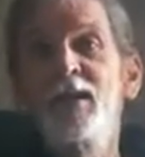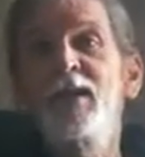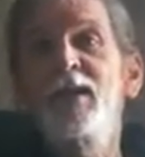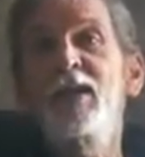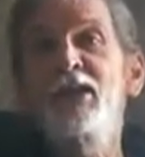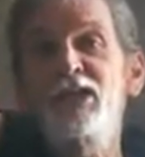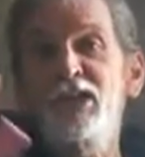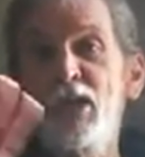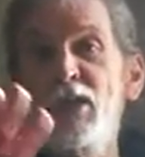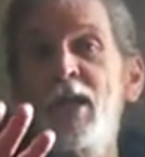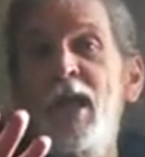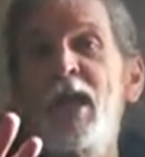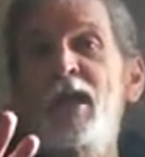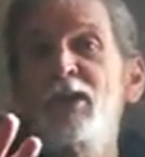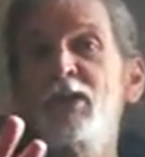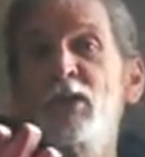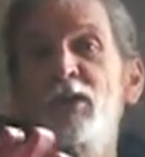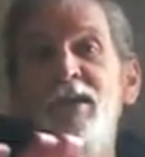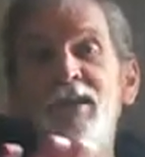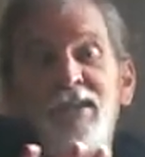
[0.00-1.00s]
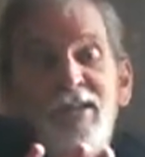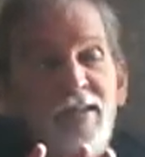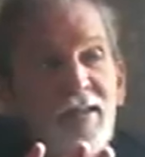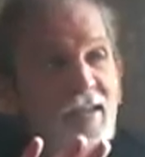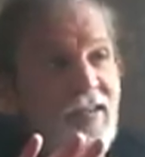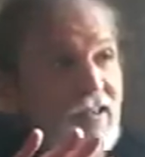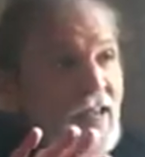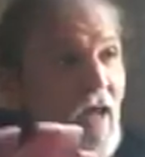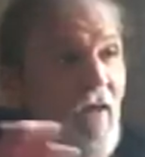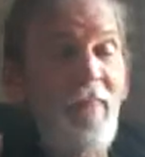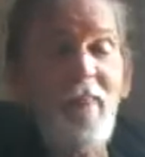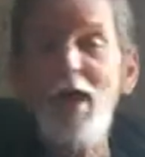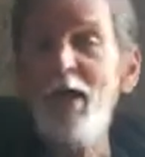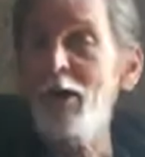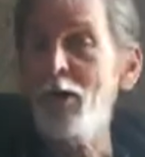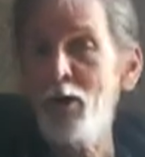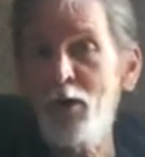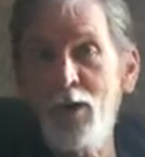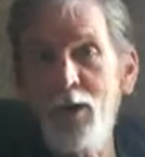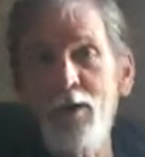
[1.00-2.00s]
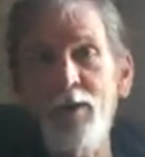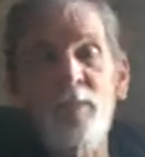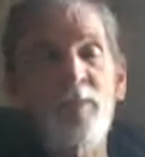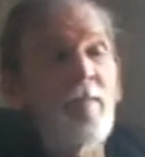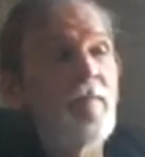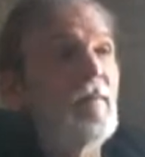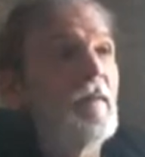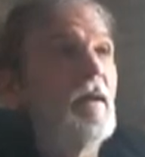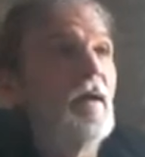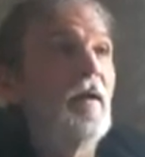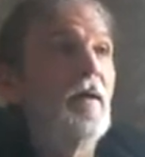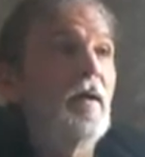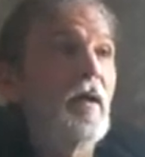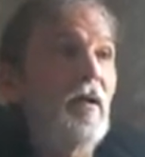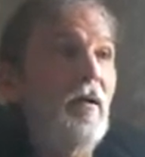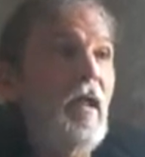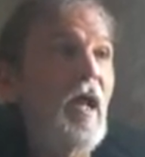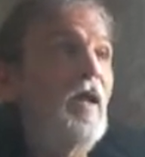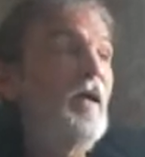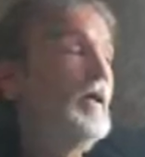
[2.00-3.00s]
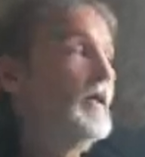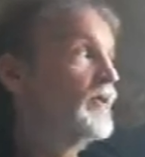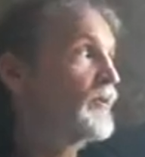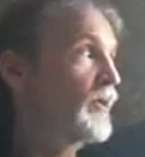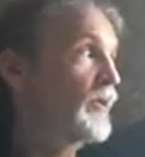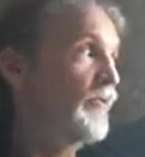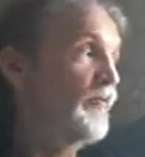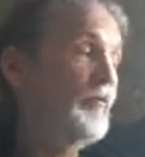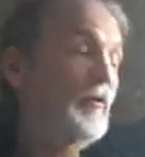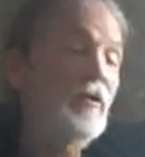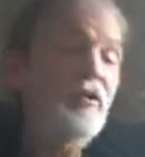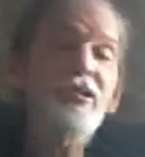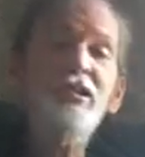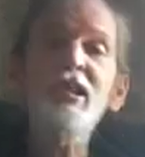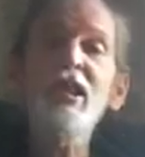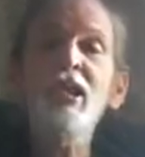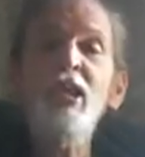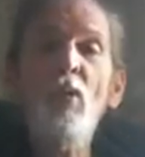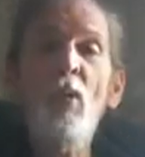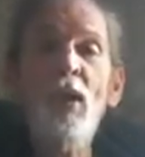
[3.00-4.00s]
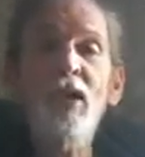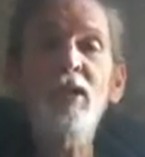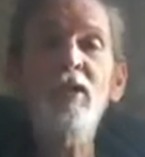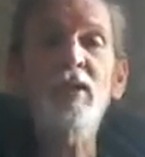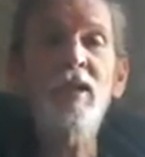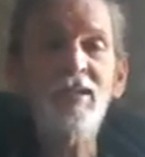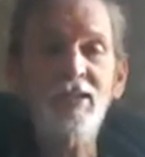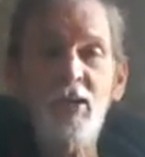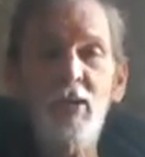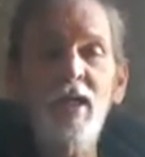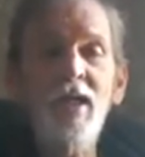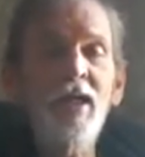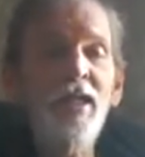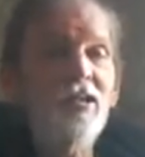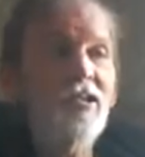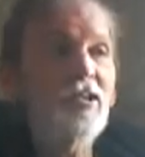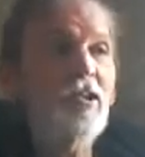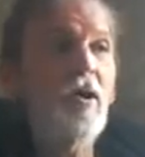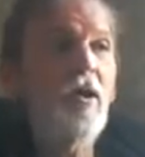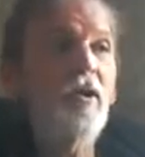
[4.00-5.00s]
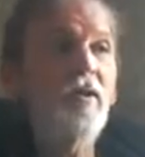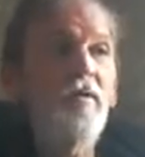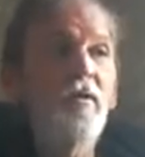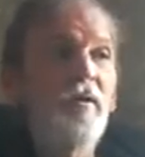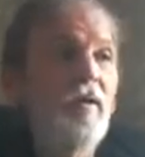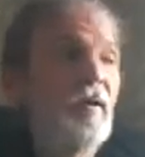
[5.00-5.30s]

and show you how to do it. It's, it's not that hard. Okay, so the first thing you want to do, let's go ahead and get started.